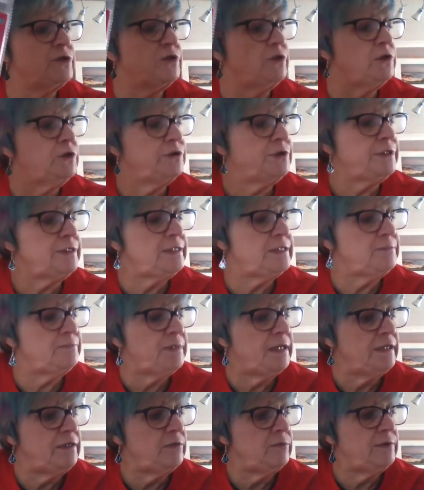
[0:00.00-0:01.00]
corners,
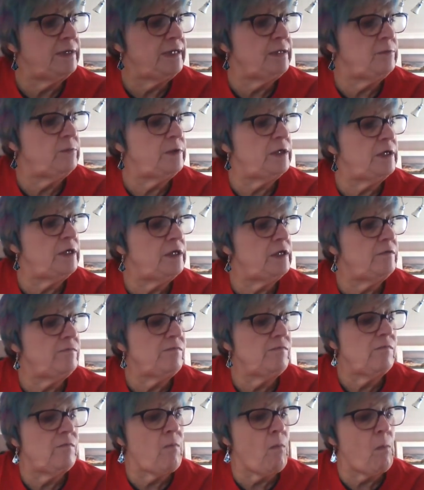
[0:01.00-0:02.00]
by the way, were
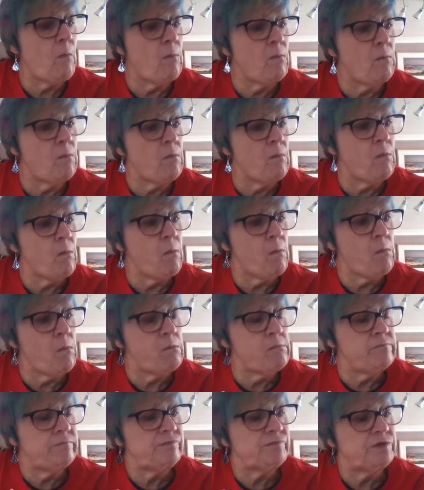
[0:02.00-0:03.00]

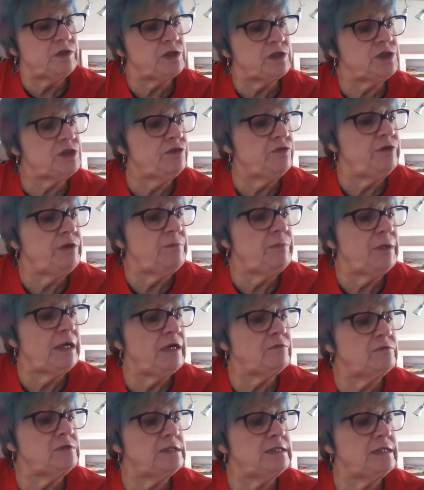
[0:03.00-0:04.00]
just
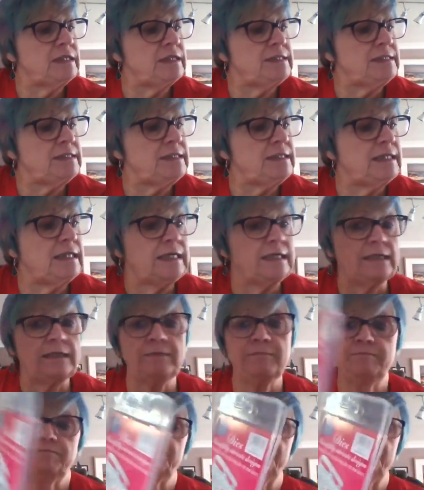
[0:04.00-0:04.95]
£3.99.